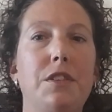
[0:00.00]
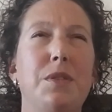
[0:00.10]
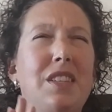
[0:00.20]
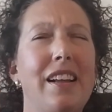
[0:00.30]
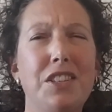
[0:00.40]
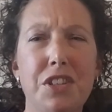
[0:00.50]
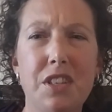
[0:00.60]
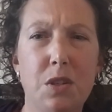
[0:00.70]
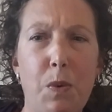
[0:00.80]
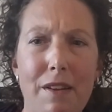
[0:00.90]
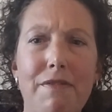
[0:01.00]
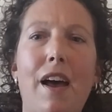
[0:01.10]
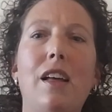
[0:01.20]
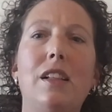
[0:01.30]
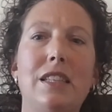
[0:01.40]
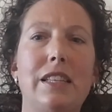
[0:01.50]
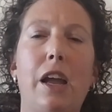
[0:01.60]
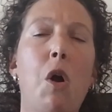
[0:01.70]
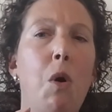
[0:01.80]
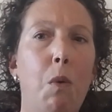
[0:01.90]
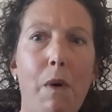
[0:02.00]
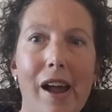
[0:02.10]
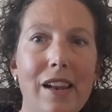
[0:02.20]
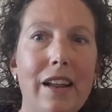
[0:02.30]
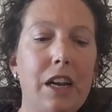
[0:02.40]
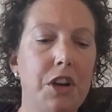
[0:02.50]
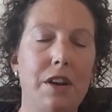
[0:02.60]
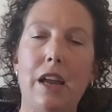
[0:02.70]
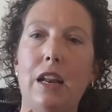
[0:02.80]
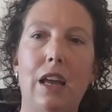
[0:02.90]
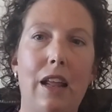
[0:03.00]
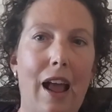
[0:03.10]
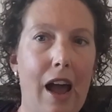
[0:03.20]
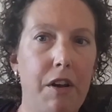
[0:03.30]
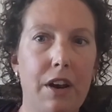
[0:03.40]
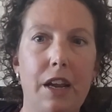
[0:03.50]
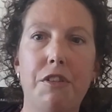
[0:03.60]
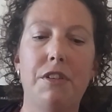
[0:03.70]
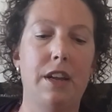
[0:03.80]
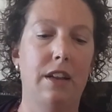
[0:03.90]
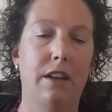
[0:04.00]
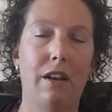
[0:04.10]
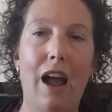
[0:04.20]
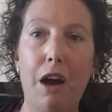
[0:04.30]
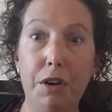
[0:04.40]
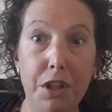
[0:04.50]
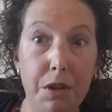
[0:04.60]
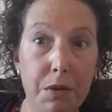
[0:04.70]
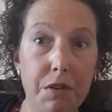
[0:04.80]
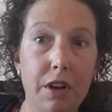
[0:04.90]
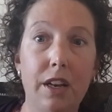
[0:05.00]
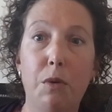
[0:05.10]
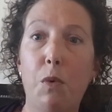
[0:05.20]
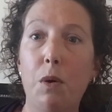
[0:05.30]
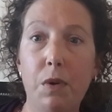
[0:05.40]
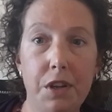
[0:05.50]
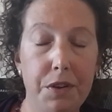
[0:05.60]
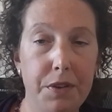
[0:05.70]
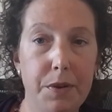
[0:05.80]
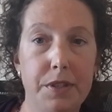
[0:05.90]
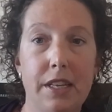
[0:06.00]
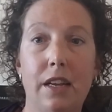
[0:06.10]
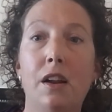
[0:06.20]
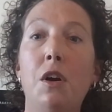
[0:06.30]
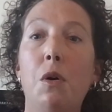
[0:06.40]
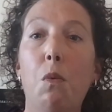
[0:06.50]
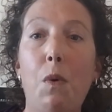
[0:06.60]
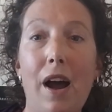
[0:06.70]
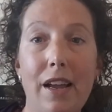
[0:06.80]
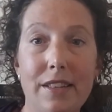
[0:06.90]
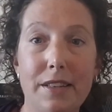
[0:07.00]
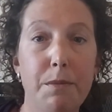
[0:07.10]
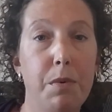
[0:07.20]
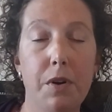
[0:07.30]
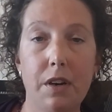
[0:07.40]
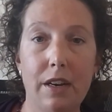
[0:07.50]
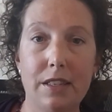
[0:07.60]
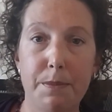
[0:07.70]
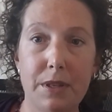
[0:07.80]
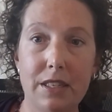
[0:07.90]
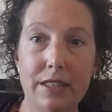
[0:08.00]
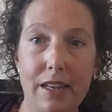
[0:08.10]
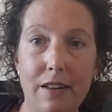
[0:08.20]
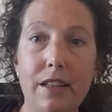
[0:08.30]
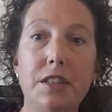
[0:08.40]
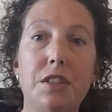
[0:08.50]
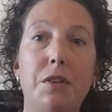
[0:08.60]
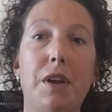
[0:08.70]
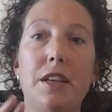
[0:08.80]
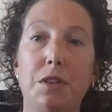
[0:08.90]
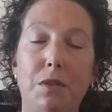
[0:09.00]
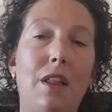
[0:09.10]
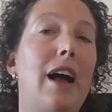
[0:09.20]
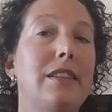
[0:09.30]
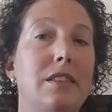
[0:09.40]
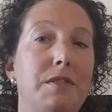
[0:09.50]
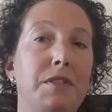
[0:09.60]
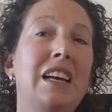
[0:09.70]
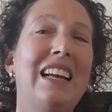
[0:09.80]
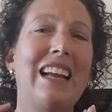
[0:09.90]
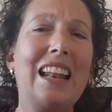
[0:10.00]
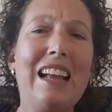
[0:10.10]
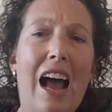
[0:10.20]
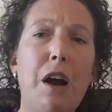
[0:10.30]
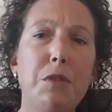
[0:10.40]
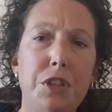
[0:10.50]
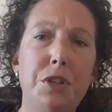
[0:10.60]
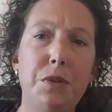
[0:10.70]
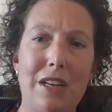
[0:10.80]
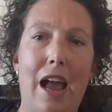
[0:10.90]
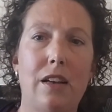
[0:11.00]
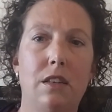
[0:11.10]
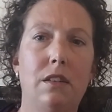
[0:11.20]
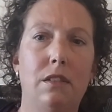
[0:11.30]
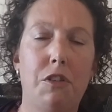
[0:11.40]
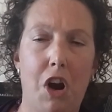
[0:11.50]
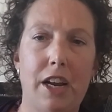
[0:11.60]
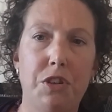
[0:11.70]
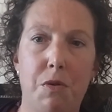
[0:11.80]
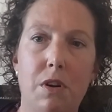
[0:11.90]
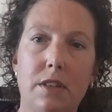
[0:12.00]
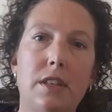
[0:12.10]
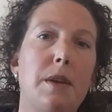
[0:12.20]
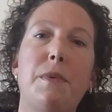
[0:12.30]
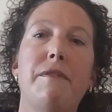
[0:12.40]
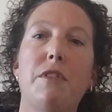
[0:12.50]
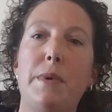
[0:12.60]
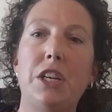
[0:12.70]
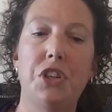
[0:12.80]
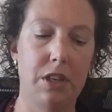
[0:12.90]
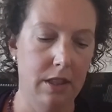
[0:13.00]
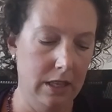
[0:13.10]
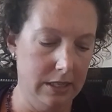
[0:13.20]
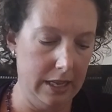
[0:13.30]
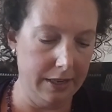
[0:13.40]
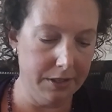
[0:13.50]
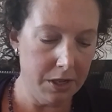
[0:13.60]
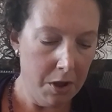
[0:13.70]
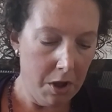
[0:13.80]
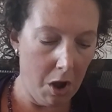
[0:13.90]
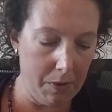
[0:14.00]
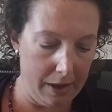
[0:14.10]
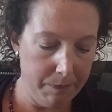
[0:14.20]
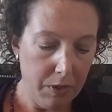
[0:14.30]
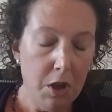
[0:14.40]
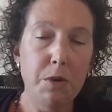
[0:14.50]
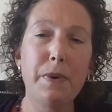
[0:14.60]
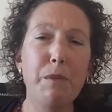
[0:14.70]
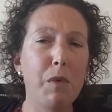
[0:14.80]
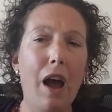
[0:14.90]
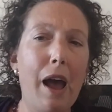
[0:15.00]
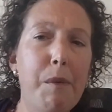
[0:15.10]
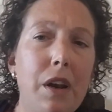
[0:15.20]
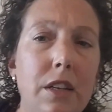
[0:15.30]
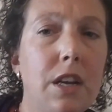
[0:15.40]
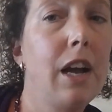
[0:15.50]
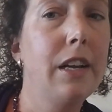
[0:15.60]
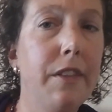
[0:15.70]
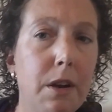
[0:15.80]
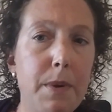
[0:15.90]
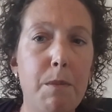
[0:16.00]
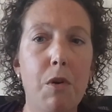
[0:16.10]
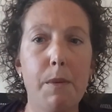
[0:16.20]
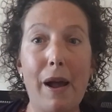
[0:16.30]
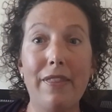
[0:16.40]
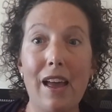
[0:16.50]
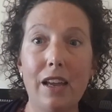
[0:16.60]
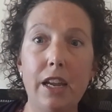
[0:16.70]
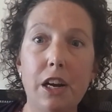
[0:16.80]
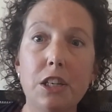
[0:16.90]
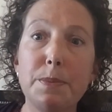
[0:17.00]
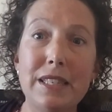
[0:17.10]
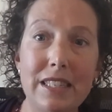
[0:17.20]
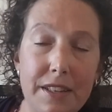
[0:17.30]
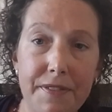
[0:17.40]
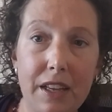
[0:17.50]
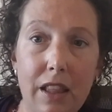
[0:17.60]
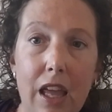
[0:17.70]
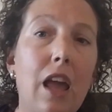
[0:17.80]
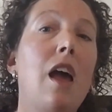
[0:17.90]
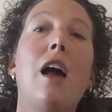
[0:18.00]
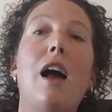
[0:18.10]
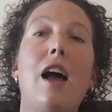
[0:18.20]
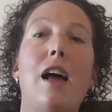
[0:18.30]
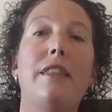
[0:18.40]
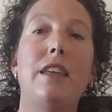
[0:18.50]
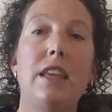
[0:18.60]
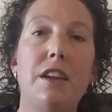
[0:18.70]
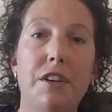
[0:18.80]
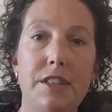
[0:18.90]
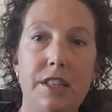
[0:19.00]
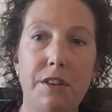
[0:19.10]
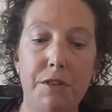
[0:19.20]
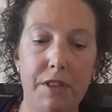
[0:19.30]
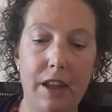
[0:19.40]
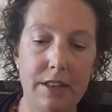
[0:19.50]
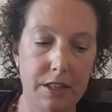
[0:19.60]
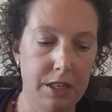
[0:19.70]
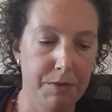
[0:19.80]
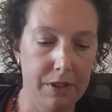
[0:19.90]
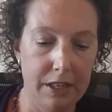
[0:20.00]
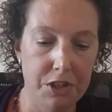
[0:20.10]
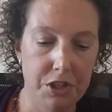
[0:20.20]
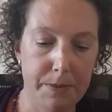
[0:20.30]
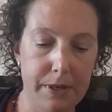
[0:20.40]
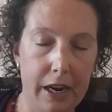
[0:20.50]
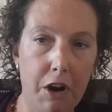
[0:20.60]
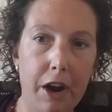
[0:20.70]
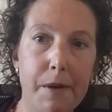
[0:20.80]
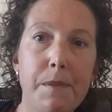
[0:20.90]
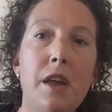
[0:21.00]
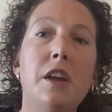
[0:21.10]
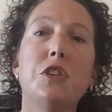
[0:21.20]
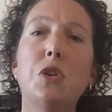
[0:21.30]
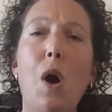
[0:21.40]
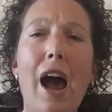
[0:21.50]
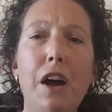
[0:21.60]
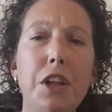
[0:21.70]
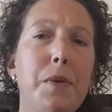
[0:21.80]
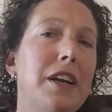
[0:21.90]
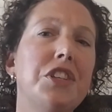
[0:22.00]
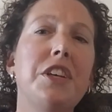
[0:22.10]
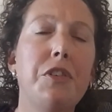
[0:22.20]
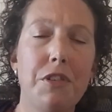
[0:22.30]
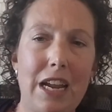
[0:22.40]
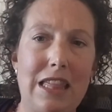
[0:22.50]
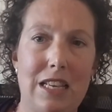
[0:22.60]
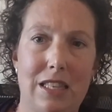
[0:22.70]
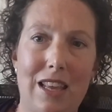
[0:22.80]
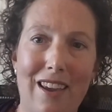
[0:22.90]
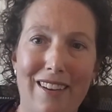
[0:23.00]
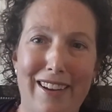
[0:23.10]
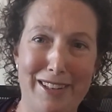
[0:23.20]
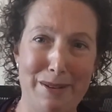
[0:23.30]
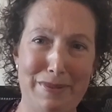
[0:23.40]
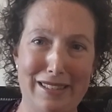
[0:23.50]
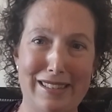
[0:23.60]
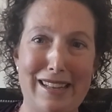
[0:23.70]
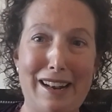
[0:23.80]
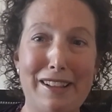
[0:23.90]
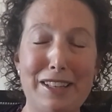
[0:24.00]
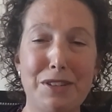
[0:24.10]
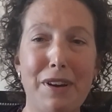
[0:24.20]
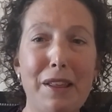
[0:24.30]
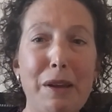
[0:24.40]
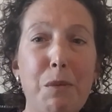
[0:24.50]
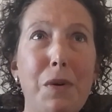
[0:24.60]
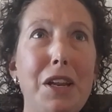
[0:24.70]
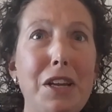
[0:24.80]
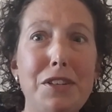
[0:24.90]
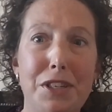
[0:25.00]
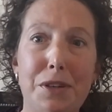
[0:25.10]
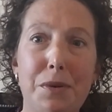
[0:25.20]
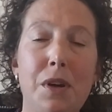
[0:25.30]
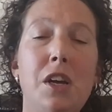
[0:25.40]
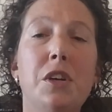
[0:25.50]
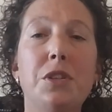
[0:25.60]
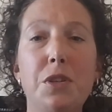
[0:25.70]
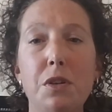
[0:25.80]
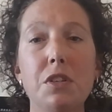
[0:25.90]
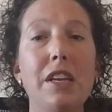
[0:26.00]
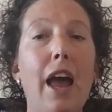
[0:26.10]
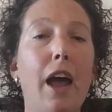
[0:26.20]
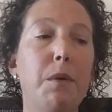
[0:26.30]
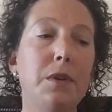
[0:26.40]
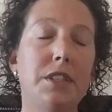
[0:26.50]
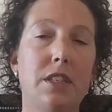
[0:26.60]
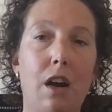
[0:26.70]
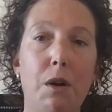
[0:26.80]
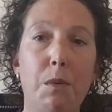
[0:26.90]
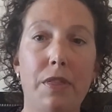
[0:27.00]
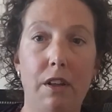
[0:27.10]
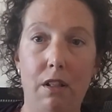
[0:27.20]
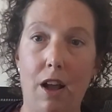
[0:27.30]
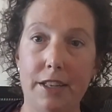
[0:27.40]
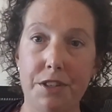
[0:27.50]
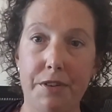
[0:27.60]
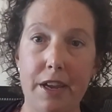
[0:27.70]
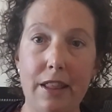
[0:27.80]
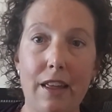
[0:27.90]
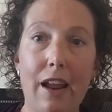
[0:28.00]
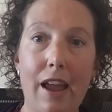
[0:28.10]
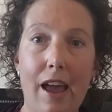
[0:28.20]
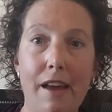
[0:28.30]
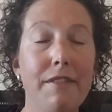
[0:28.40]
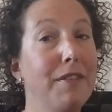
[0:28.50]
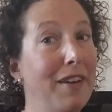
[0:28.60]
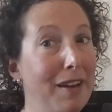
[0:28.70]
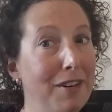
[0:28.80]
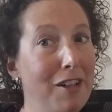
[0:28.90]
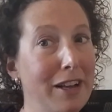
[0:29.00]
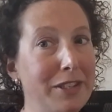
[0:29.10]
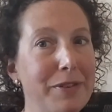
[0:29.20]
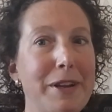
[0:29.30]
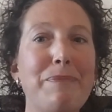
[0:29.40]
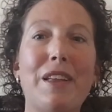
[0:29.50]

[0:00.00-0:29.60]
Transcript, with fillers: So it's not just the swipe file, it's like, why did I create it? How did I create it? How do you create it? When would you use it? why is it important as a business analyst? Okay, so lots of kind of how to tactical crash course type information in these things. Okay, but I want to talk a little bit more about that here, specifically on the ERD or the entity relationship diagram. So how do you actually create this thing as a business analyst, right? Like what do you do? So usually I will start with the glossary that I have, if I have a glossary.